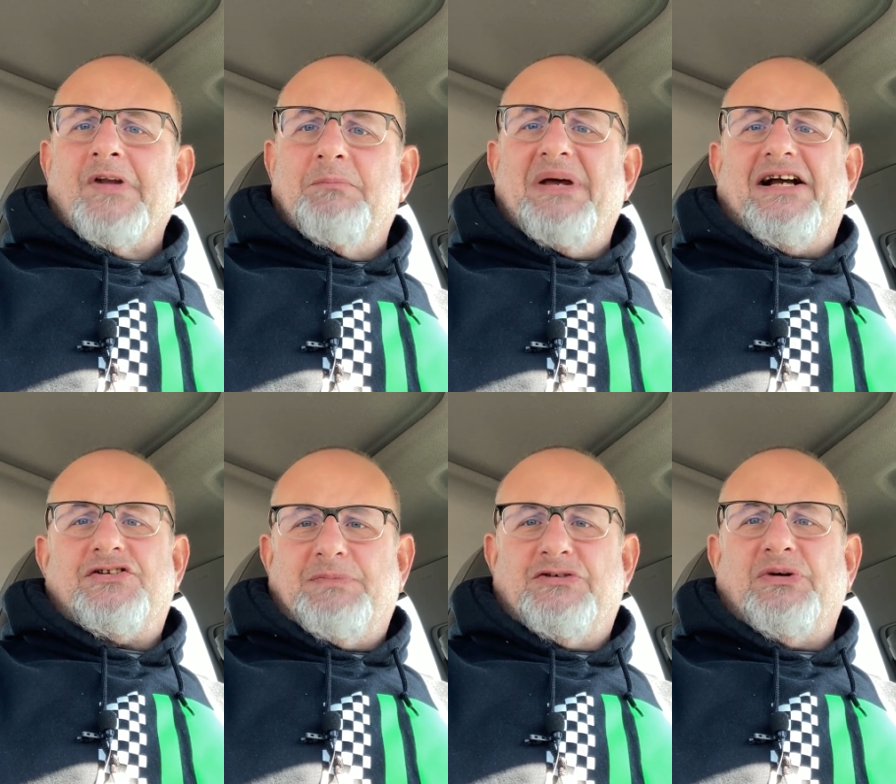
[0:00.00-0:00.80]

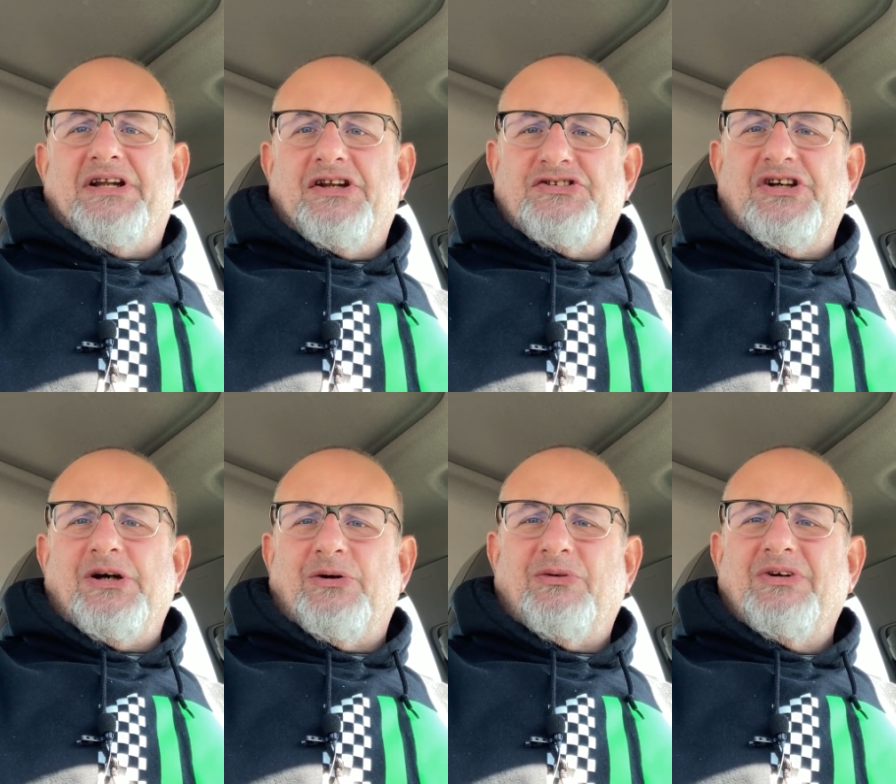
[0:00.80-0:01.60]
mix between the
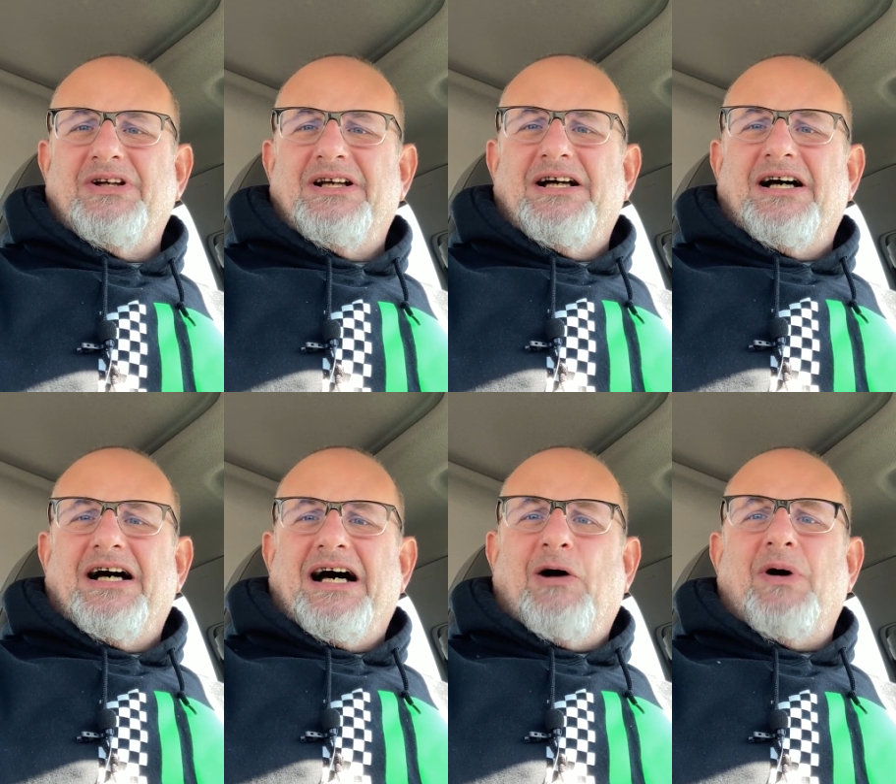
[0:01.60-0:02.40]
two.
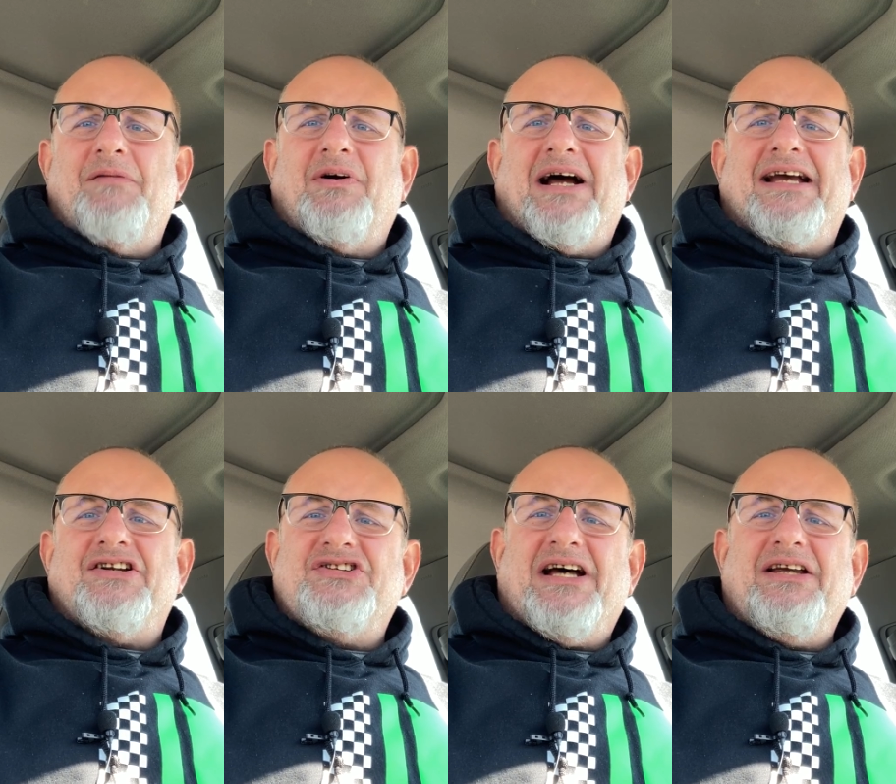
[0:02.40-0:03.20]
However, I
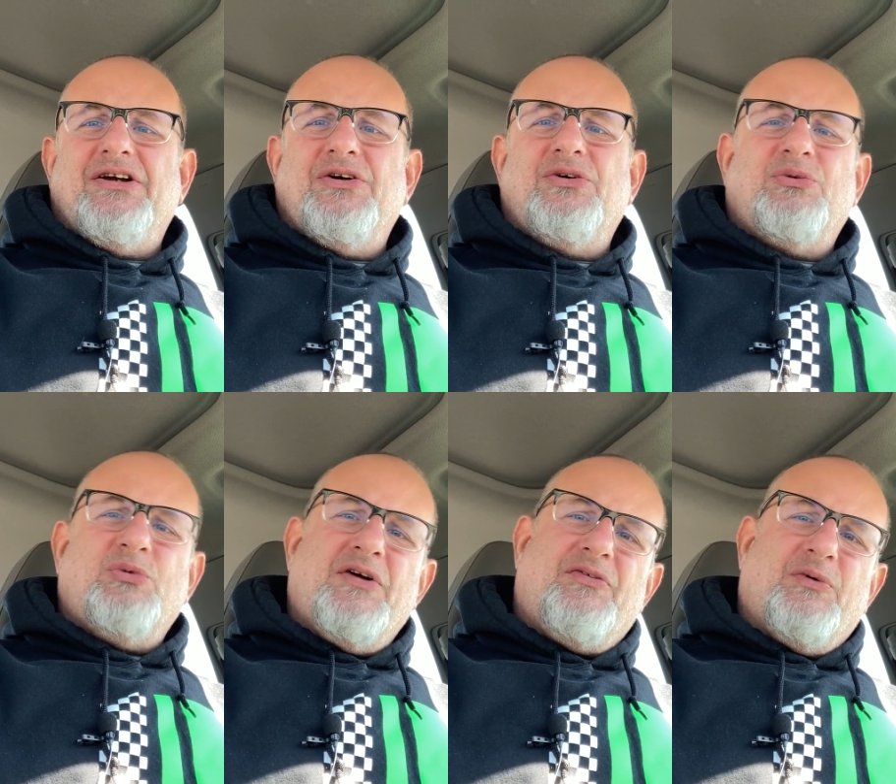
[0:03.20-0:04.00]
could tell you
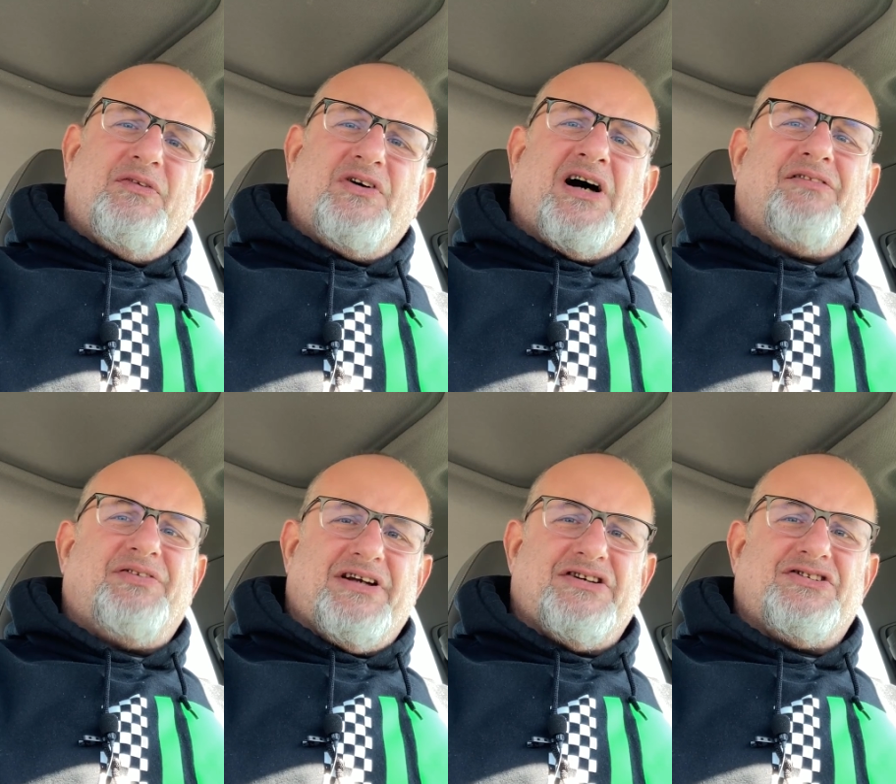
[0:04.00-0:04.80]
with
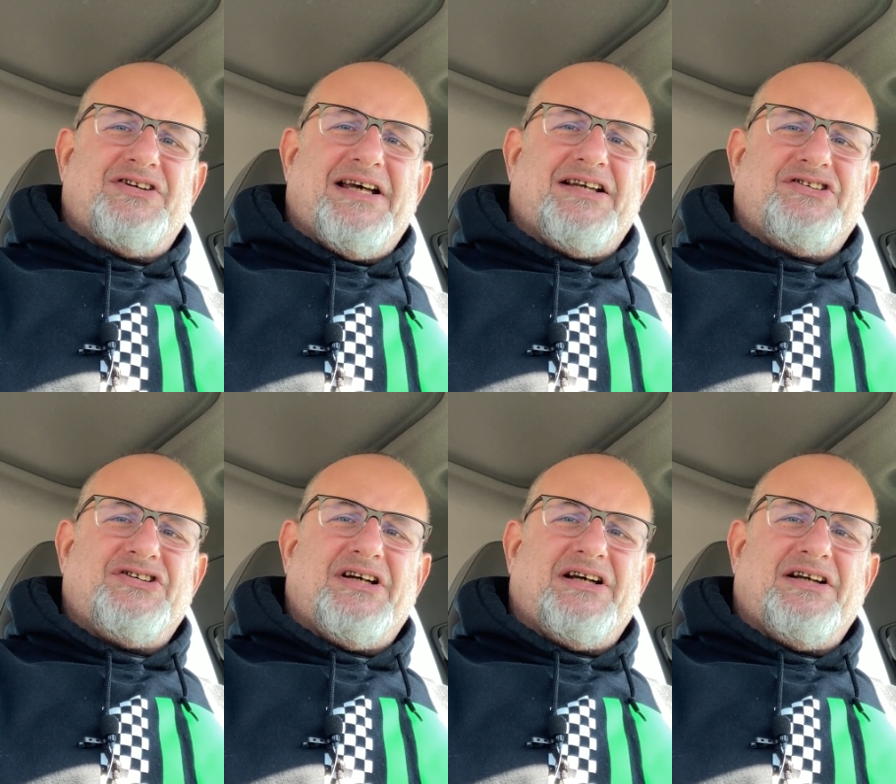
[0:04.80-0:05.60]
confidence
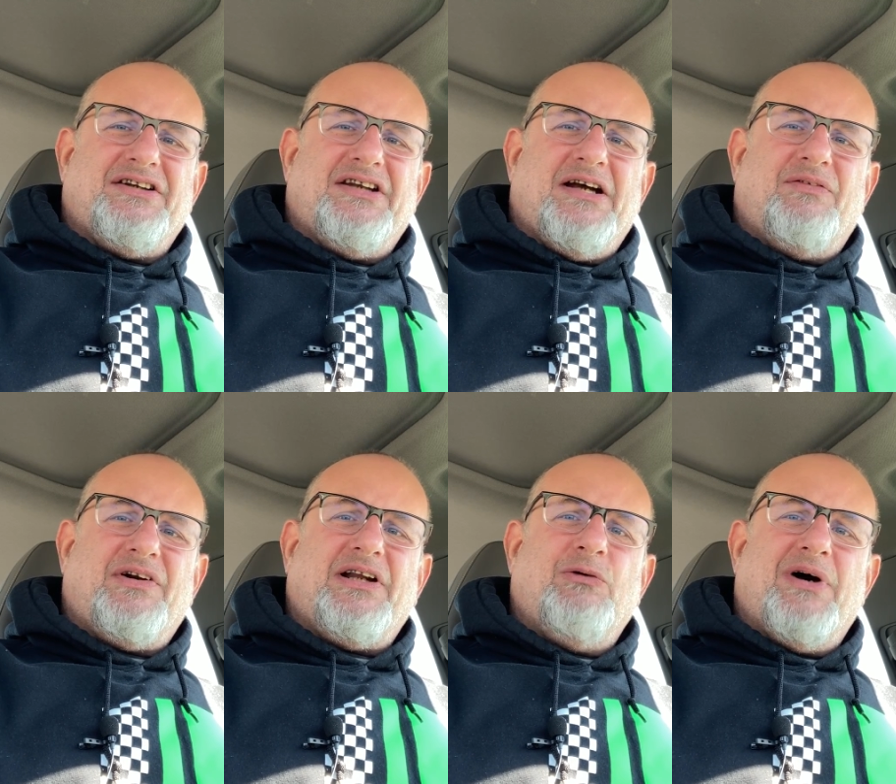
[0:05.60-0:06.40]
that they
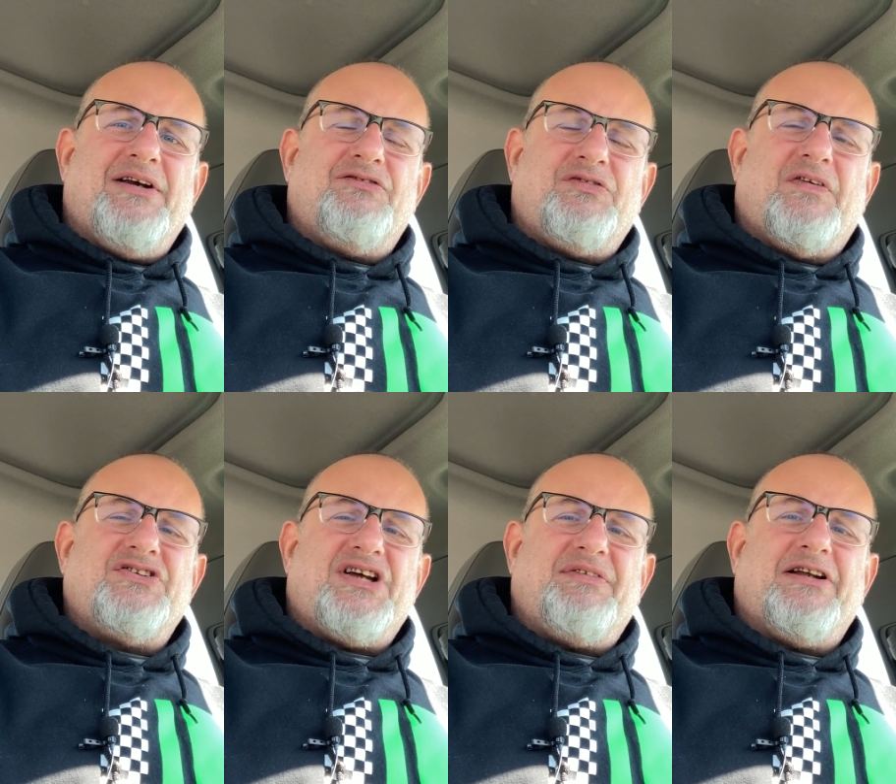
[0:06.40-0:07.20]
really went for
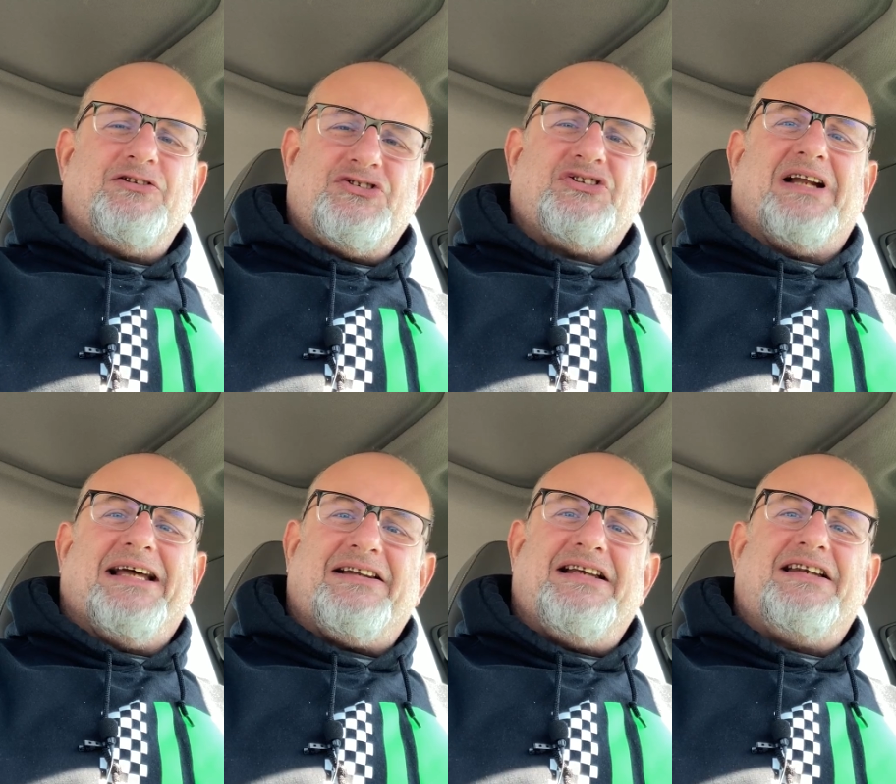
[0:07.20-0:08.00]
something
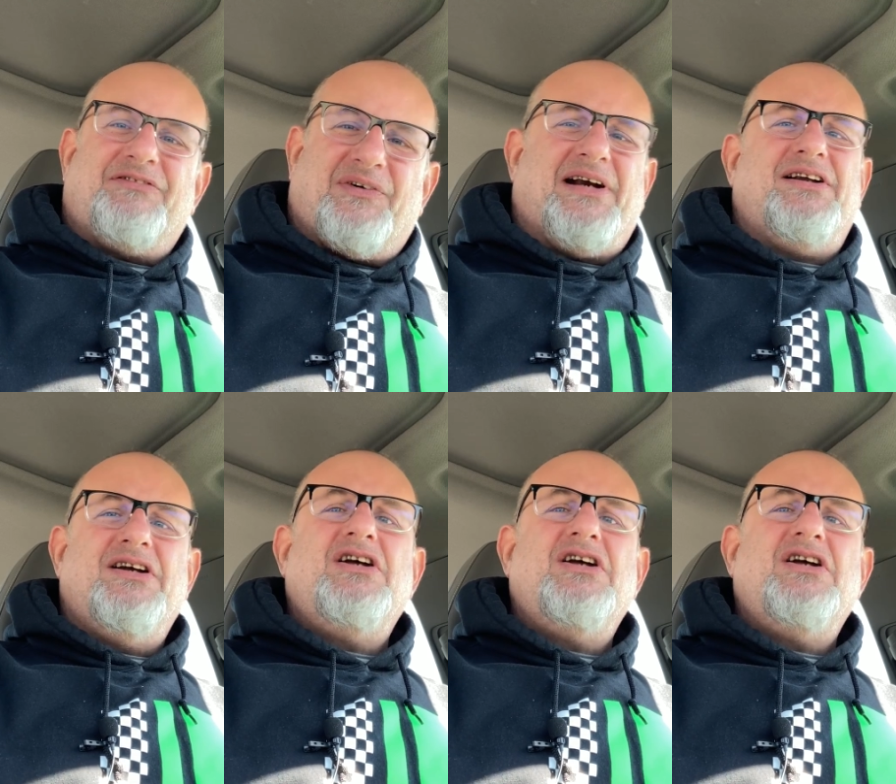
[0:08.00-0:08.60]
slightly different